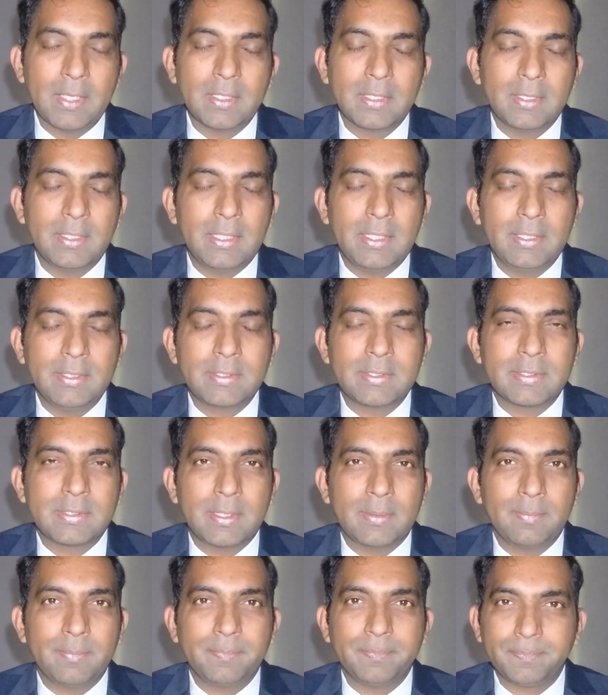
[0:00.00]
There is
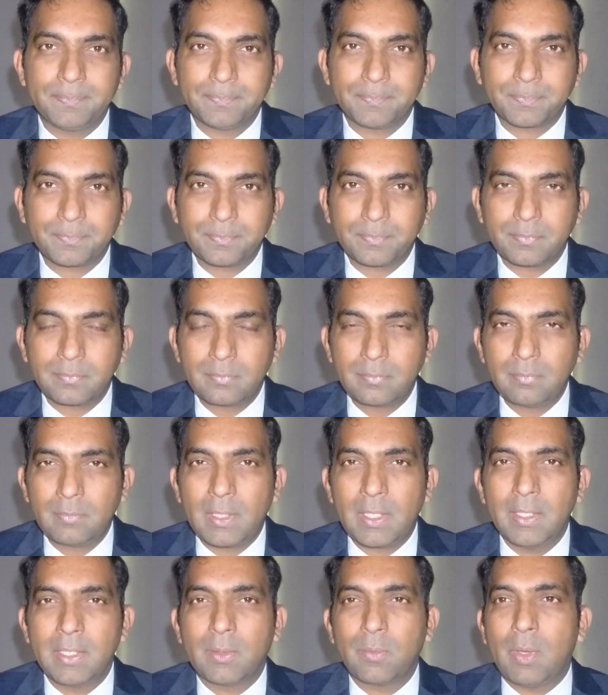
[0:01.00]
some
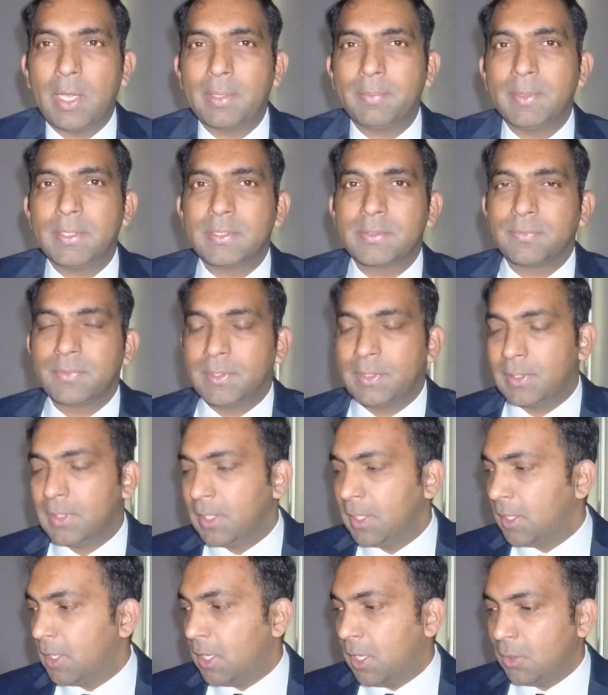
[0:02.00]
requirements for
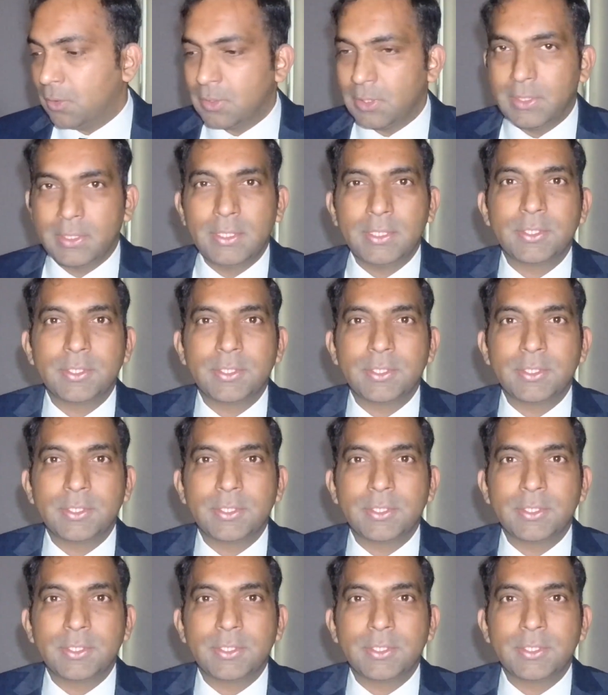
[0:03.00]
how clear it